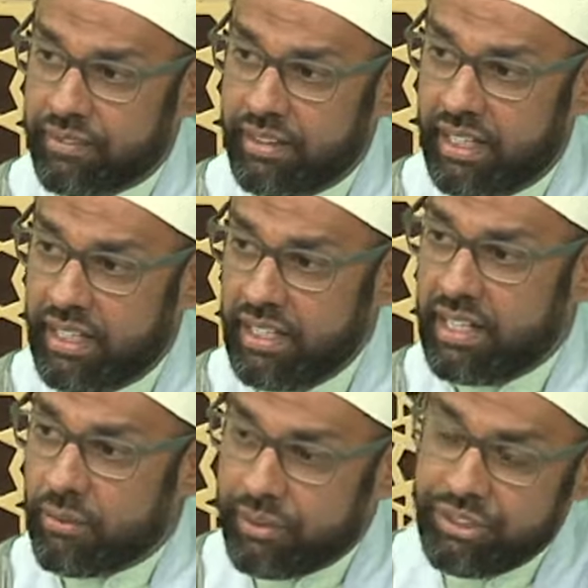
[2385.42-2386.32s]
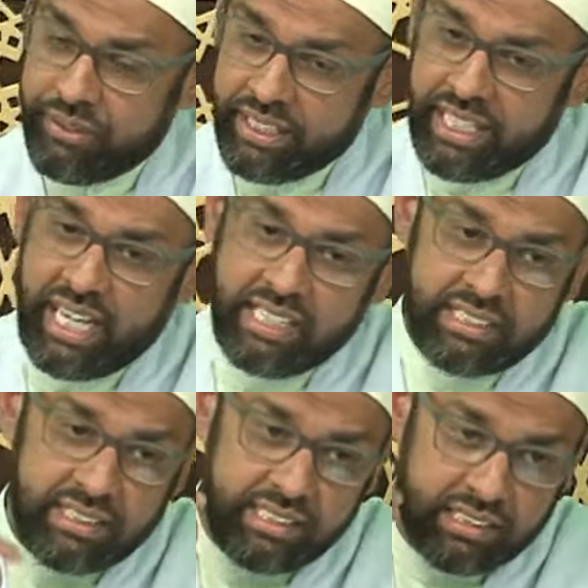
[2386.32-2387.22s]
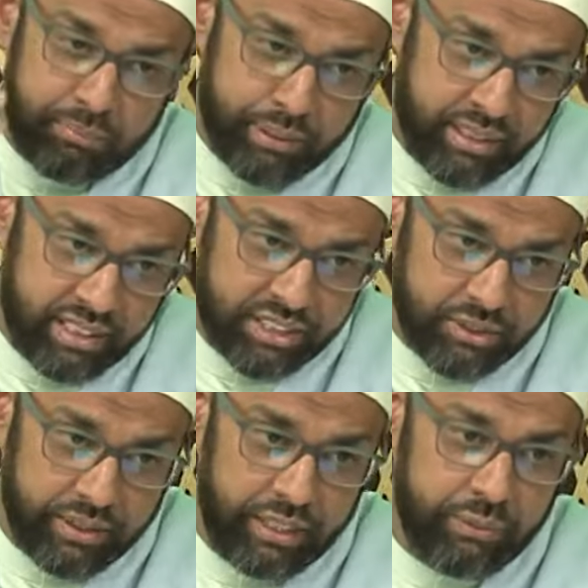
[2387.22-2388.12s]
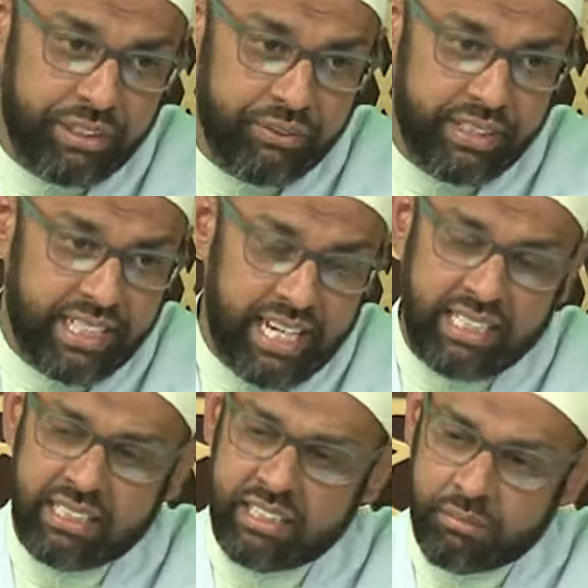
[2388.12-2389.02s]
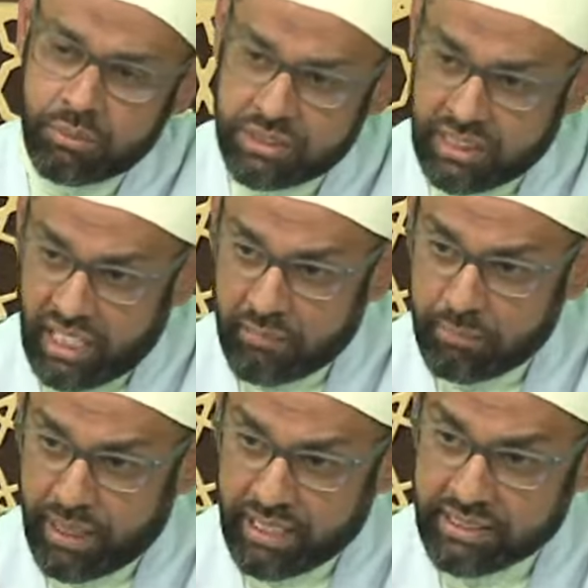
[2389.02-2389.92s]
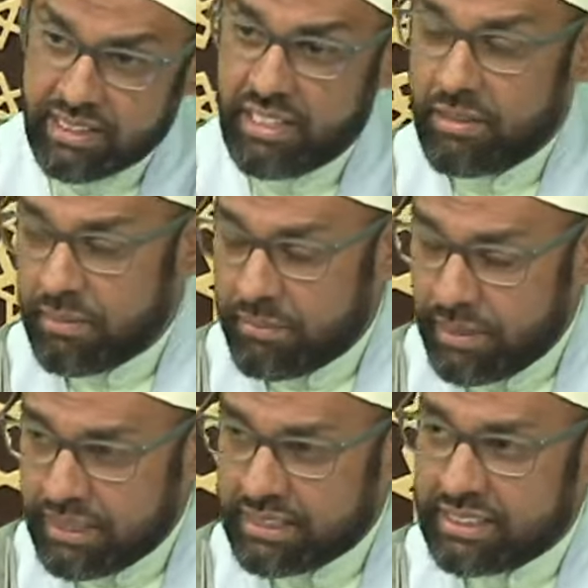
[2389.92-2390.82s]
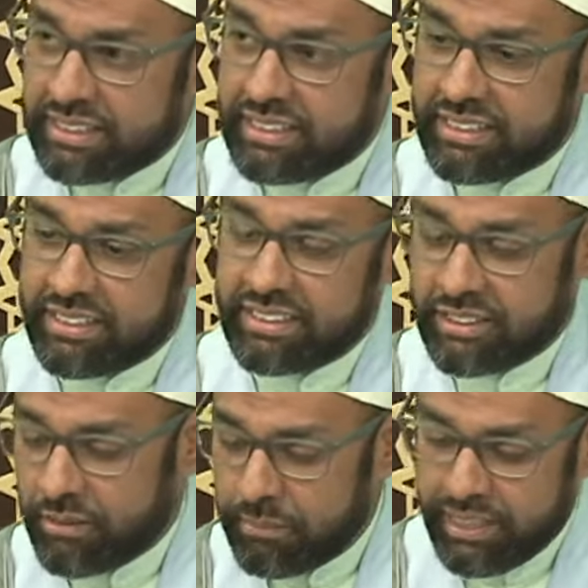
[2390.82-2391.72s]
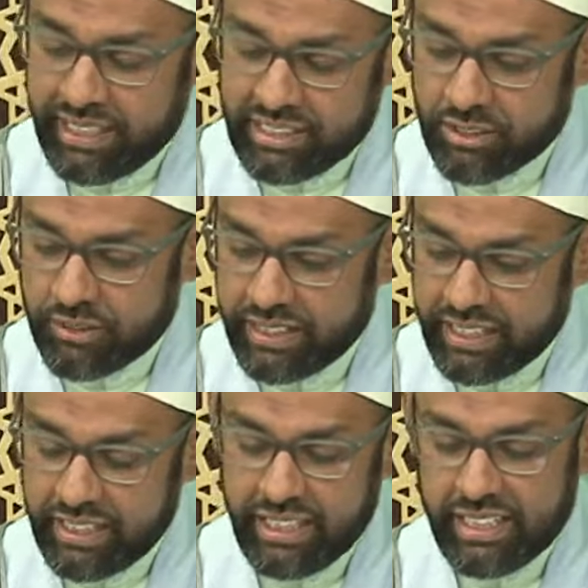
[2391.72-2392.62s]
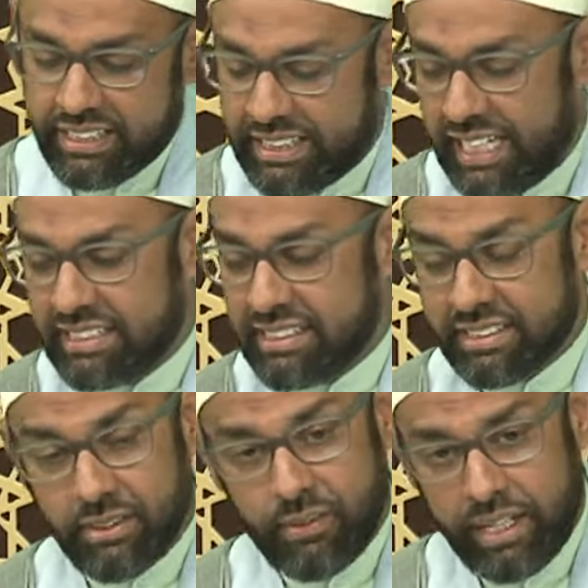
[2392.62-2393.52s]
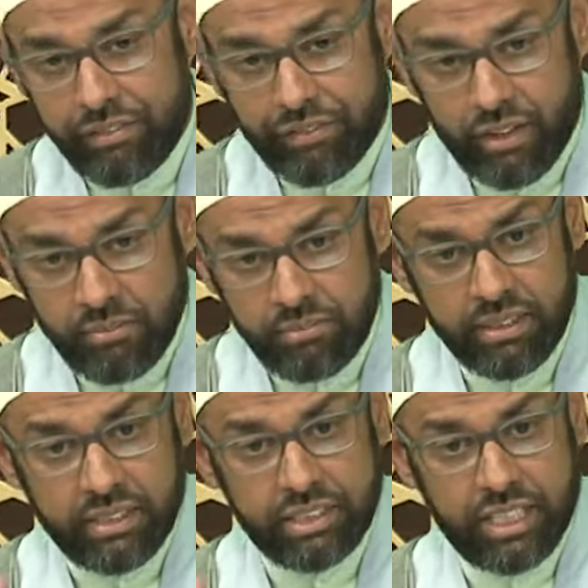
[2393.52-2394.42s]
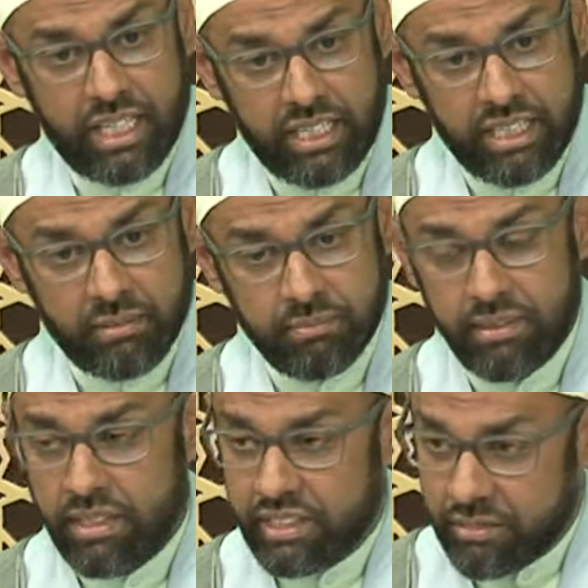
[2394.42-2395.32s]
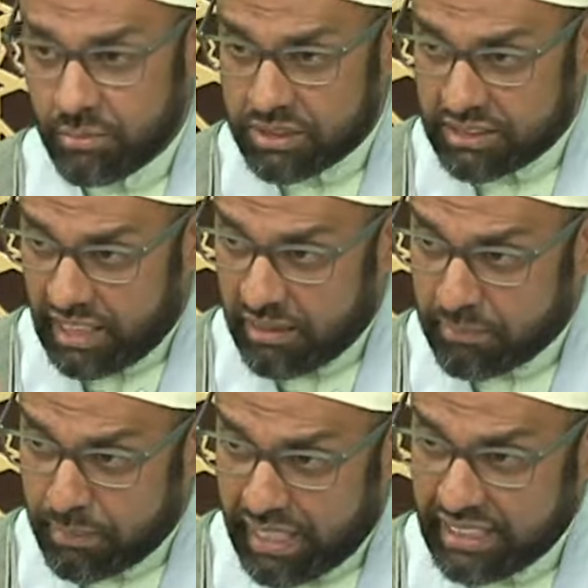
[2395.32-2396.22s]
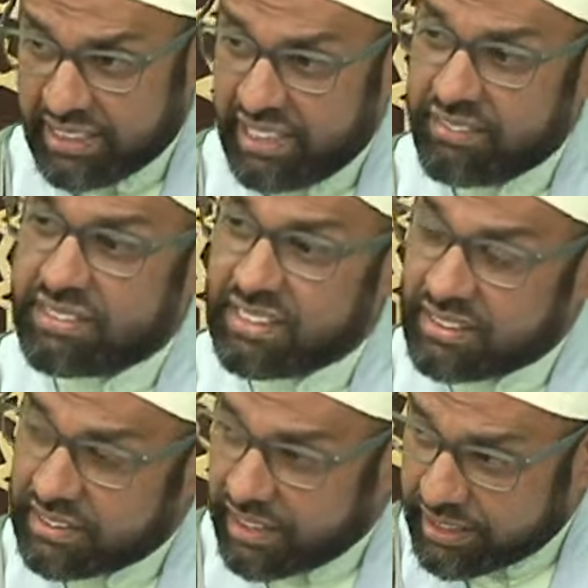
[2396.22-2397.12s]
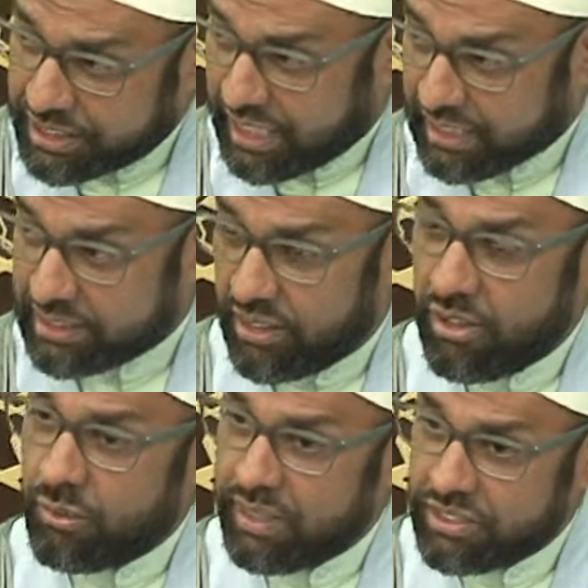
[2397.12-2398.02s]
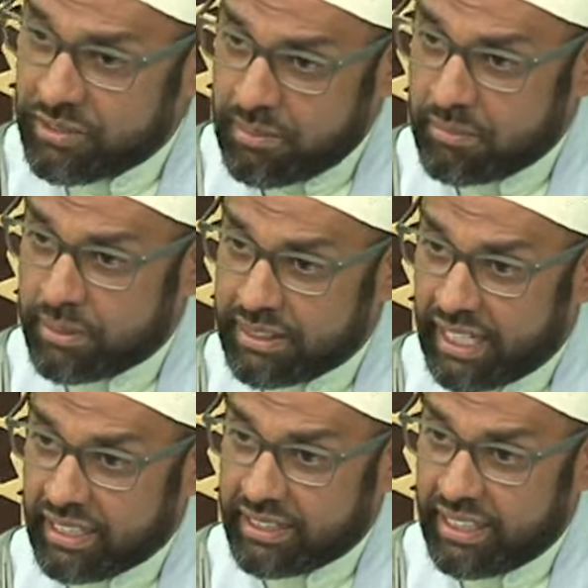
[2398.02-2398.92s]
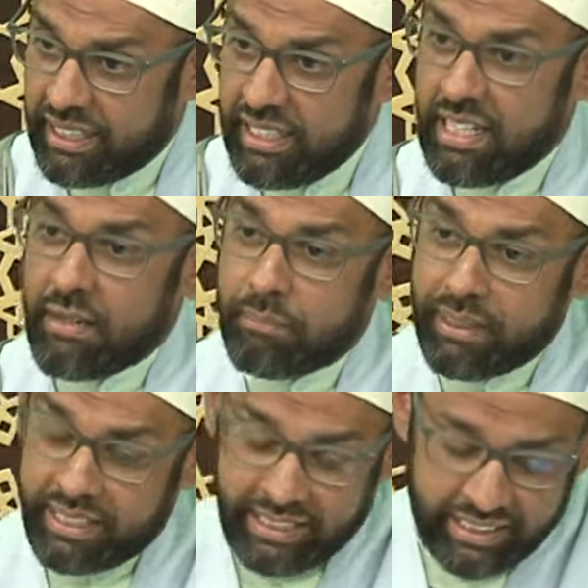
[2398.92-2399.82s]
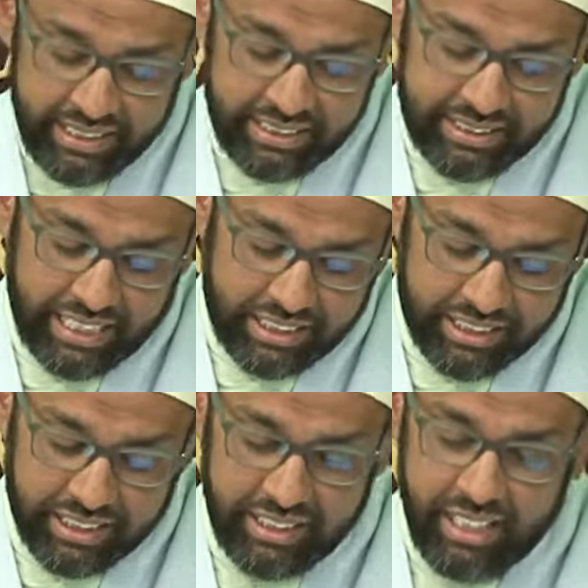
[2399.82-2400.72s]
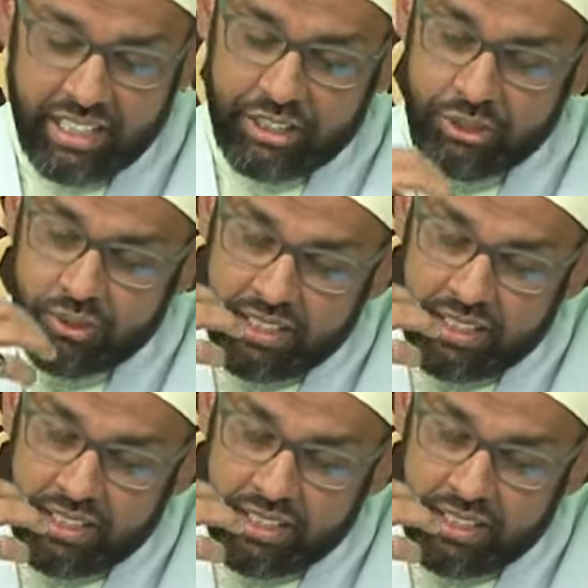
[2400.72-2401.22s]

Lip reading: Yeah, when you engage in the supurgatory, when you engage in the mustahabbat. My brothers and sisters, the obligatory takes us away from Jahannam. The mustahabbat gives us darajat. Always remember that, yeah? But in this section, you'd